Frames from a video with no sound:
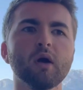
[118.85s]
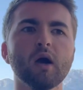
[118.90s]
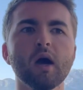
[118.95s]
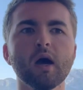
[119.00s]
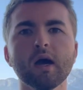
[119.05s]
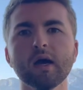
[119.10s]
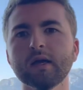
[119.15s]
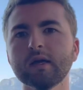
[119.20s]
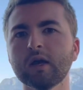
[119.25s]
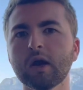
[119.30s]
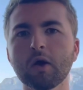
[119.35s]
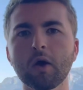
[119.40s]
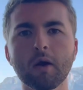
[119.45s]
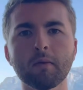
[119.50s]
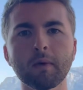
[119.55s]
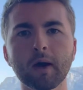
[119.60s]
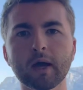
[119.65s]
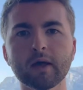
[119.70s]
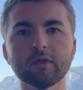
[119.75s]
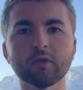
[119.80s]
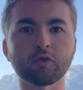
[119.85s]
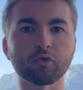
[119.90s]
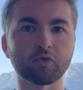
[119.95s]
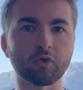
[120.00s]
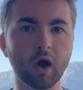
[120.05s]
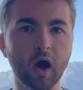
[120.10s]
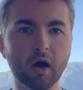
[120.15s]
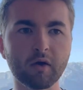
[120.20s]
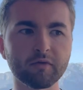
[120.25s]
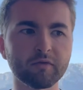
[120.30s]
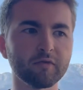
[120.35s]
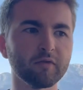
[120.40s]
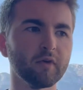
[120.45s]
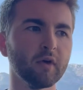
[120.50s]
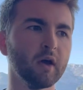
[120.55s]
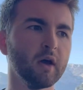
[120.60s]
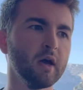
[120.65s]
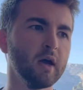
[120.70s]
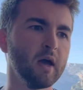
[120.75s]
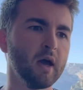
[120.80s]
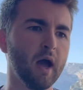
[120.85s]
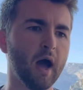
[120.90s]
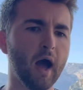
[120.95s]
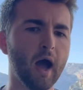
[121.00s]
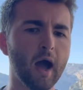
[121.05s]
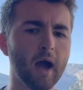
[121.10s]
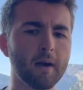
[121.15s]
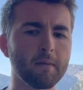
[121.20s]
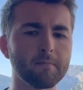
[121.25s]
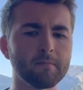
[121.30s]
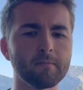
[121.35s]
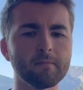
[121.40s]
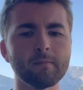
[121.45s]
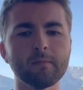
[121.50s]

am I in the rough? I